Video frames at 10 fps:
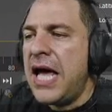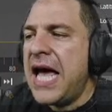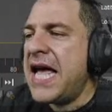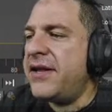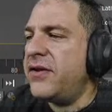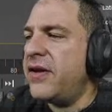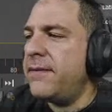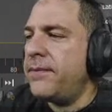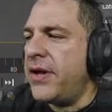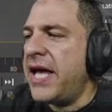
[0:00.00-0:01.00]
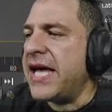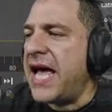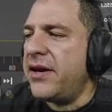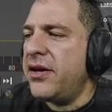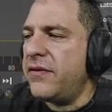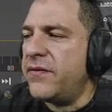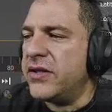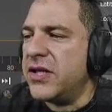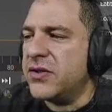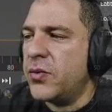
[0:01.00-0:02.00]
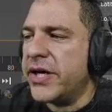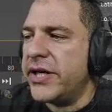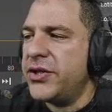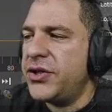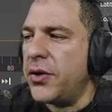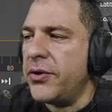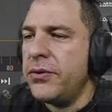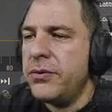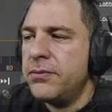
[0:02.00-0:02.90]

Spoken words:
And again, if I just quickly show you,